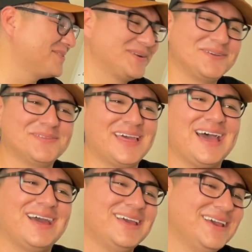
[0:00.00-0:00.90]
we do
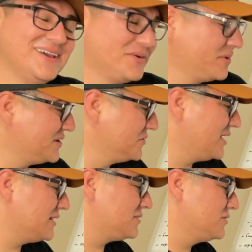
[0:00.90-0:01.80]
that, we do
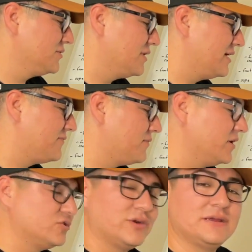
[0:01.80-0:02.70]
have to do a
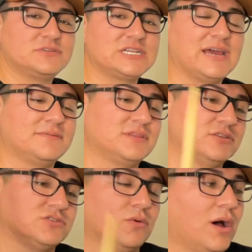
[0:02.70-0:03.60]
front drive shaft
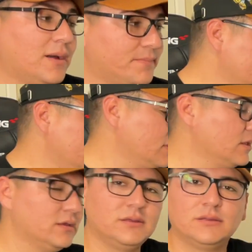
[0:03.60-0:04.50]
swap. A
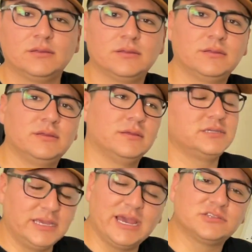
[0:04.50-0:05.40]
custom one, right?
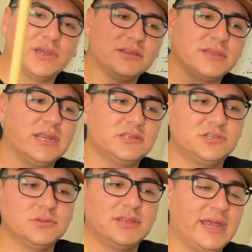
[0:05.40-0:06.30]
Yeah, so I have to get it
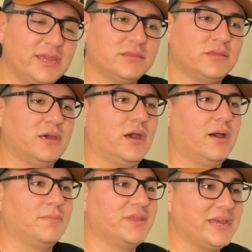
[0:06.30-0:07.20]
to length.
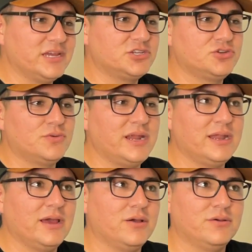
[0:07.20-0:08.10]
Um, the issue right
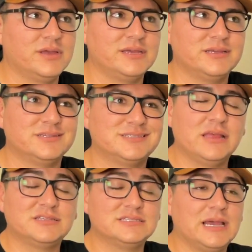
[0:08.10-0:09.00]
now is,
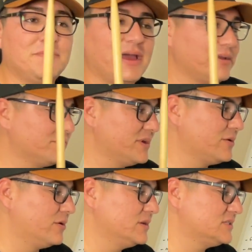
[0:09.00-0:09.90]
since I might be
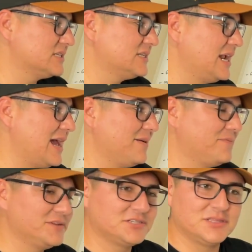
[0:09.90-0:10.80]
going six and a half
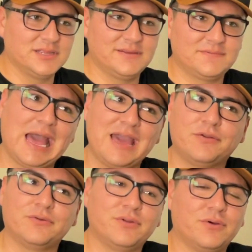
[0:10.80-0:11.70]
inch lift, I
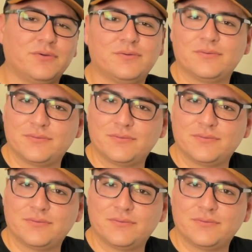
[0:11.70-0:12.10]
don't know